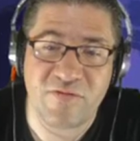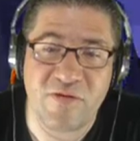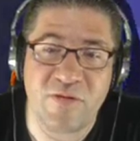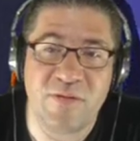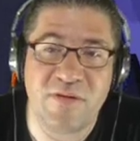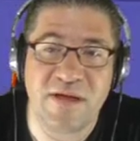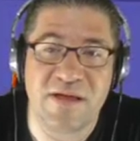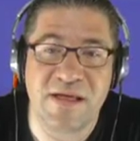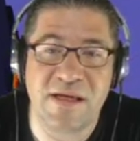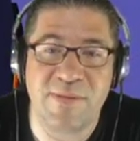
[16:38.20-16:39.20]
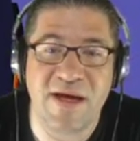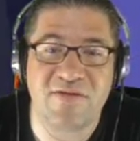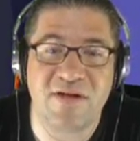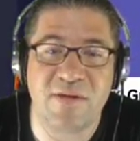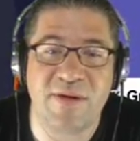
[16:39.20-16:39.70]
of you that keep
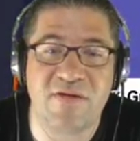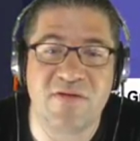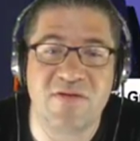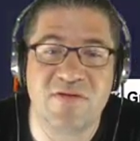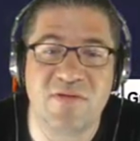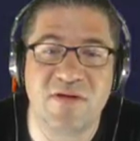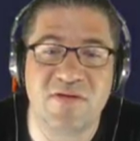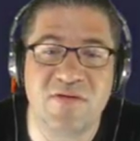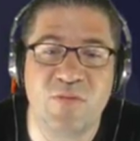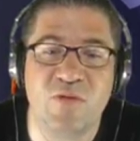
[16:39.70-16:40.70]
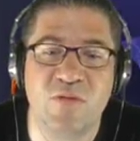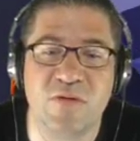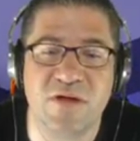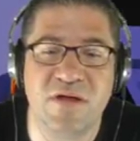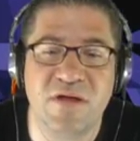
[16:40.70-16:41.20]
asking about the, the
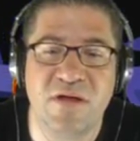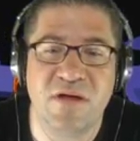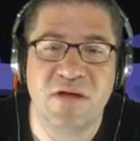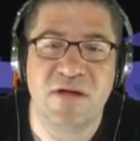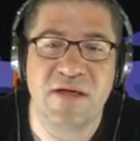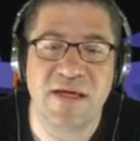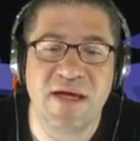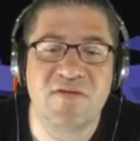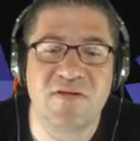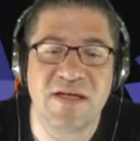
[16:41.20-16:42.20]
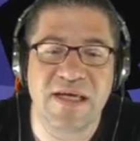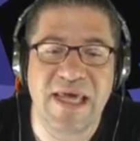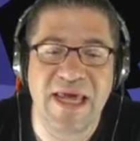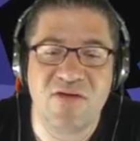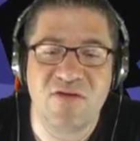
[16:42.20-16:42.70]
spookwood, yes, it
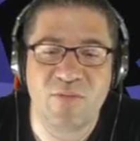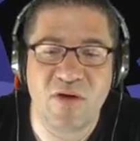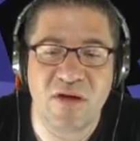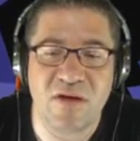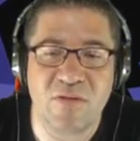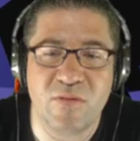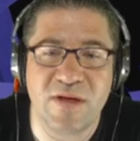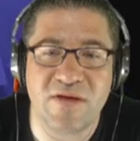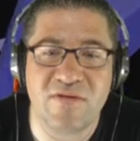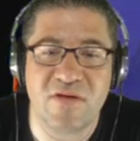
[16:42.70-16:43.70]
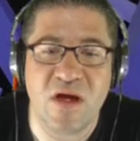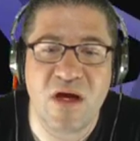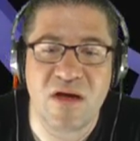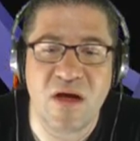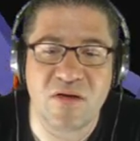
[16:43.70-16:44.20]
can spawn when it's
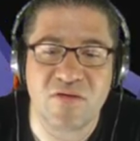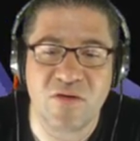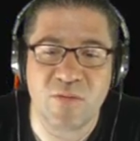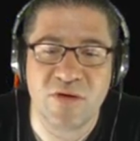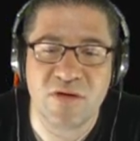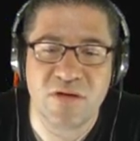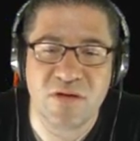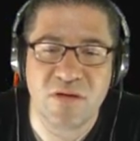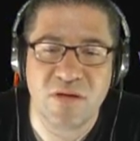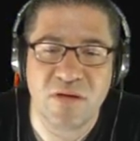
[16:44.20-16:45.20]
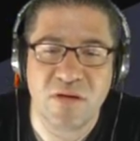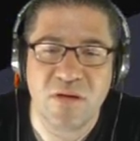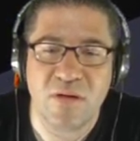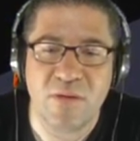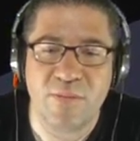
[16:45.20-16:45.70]
not October,
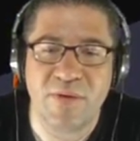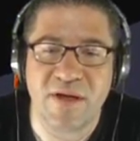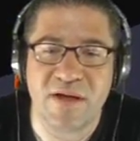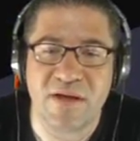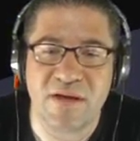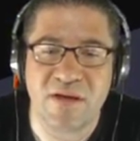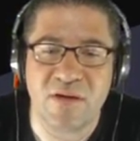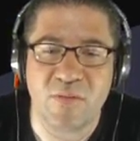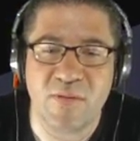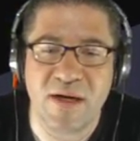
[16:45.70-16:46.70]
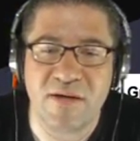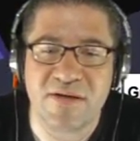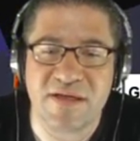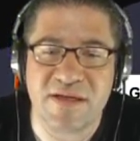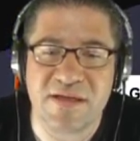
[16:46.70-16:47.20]
but the
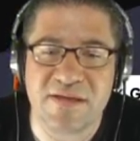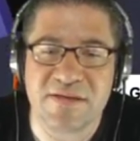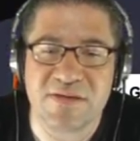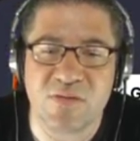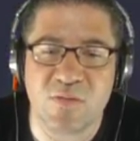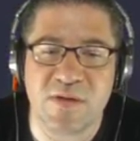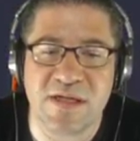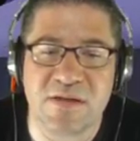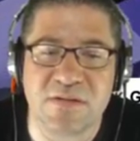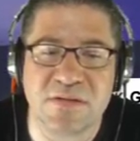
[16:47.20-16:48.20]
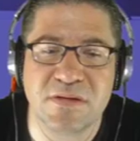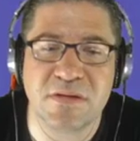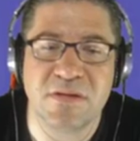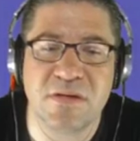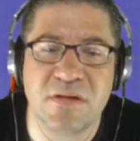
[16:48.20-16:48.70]
rarity is real.
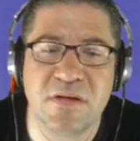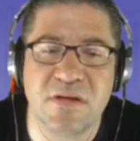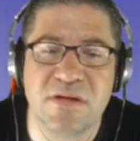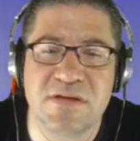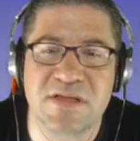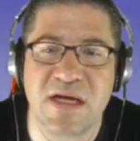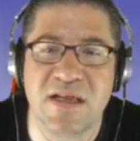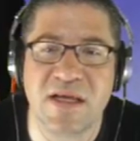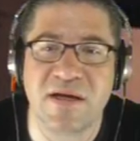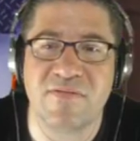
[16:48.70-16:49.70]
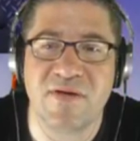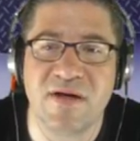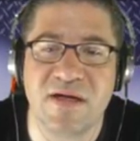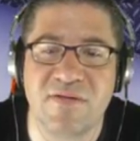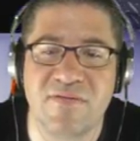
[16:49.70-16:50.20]
It's got like a
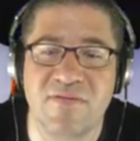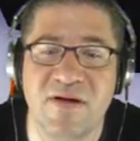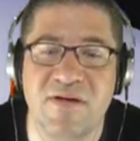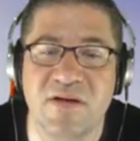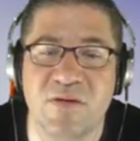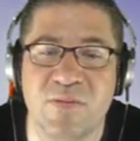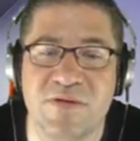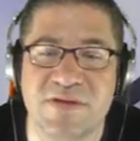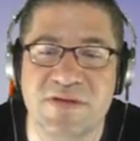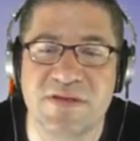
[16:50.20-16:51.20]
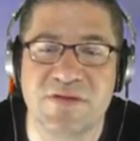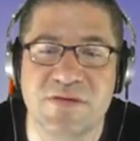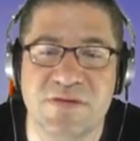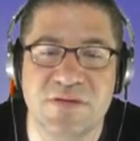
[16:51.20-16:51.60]
very, very low percentage.